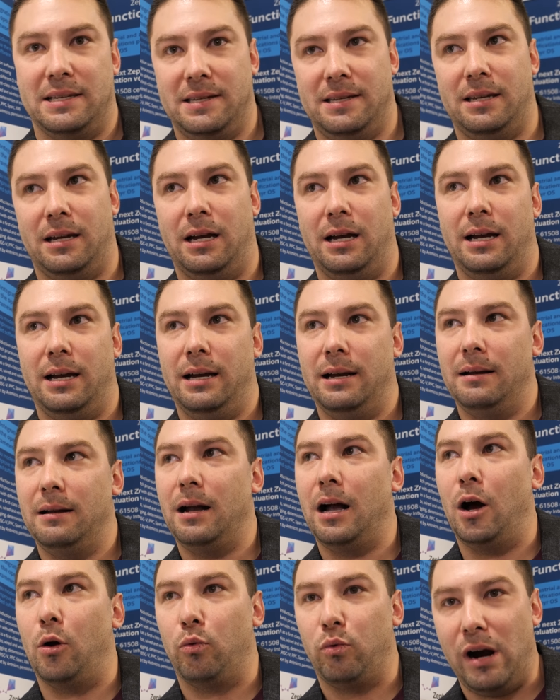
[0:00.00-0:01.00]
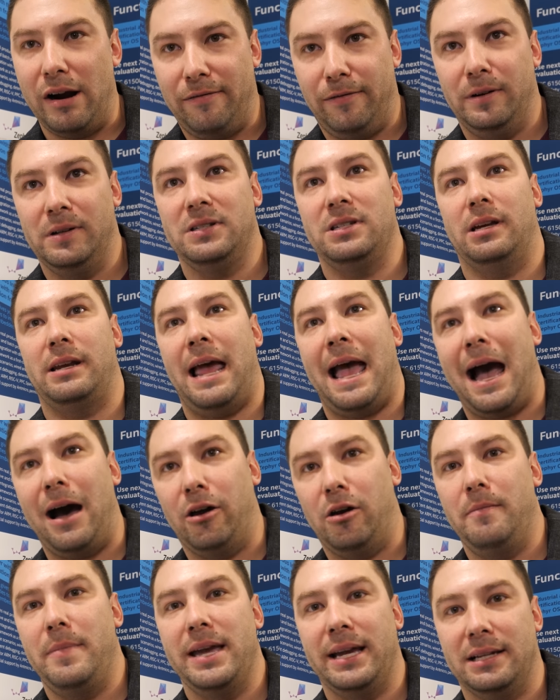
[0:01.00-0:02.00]
a reference on
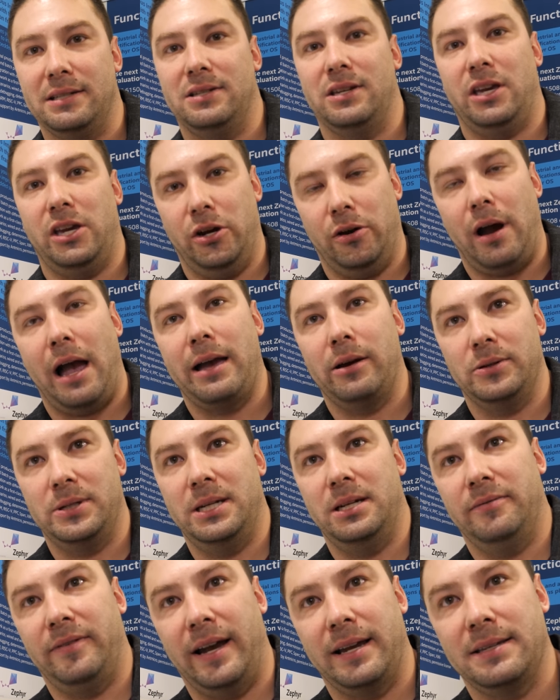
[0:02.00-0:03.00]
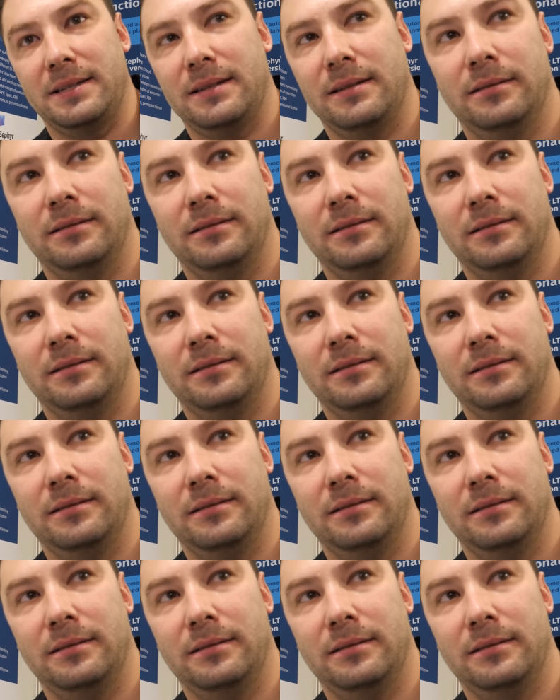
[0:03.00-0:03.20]
how to make a secure IoT device.